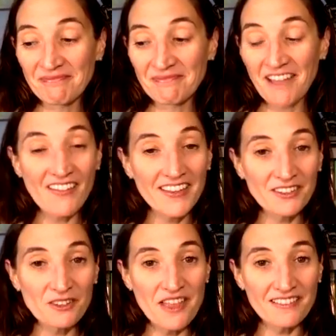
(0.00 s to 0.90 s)
I'll
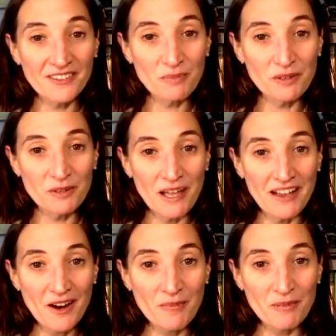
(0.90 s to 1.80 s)
heal that little bit of my
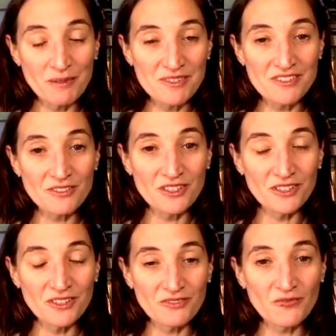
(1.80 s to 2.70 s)
heart, but I'm still going
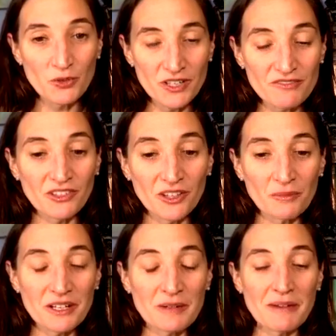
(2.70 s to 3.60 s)
to grieve a little
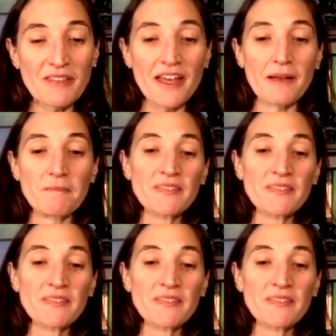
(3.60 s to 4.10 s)
bit about that.